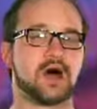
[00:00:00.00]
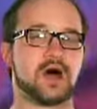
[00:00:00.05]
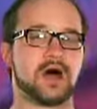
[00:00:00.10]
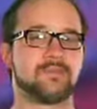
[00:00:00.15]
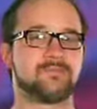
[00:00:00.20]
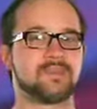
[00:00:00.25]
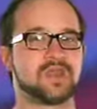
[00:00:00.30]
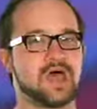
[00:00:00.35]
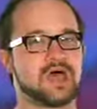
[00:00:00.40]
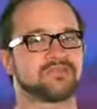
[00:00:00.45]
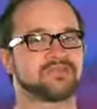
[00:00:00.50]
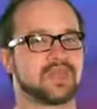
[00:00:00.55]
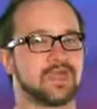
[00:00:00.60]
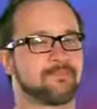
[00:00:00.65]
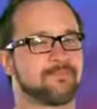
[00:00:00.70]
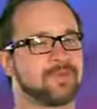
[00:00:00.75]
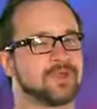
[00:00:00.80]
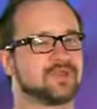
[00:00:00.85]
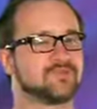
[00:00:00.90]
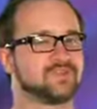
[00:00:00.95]
I'm not
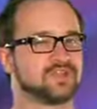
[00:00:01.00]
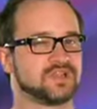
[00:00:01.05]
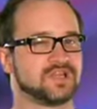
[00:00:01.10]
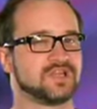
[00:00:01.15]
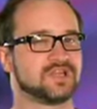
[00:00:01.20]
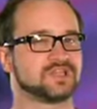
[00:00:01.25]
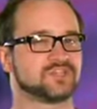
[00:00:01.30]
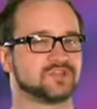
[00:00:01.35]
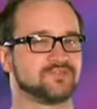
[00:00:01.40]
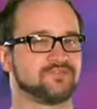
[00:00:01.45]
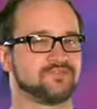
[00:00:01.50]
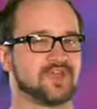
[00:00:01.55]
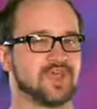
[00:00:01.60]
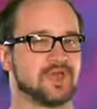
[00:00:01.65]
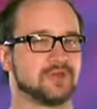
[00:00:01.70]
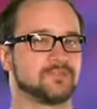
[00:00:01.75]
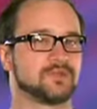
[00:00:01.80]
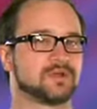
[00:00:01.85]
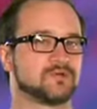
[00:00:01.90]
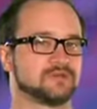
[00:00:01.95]
that big of a Legion
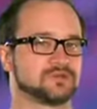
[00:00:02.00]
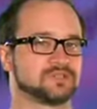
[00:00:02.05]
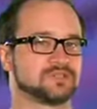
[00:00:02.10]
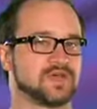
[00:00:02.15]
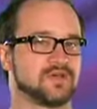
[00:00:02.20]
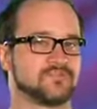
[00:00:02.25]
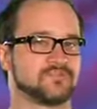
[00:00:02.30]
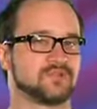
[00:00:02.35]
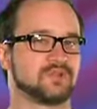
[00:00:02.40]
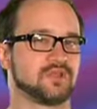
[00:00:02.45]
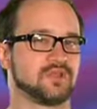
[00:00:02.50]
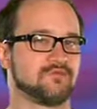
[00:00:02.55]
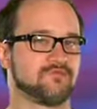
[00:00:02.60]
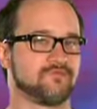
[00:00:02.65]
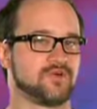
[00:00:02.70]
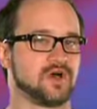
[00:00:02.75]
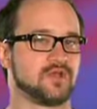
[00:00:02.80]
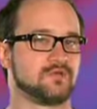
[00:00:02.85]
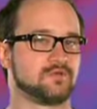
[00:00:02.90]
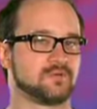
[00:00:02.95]
fan, but it was definitely a
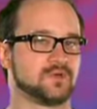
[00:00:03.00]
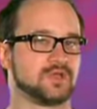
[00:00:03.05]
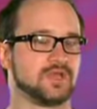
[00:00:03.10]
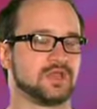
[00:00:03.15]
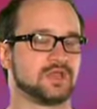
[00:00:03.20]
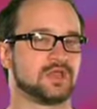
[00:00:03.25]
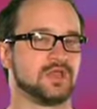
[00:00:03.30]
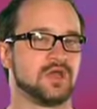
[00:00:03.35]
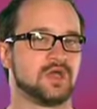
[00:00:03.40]
fun read.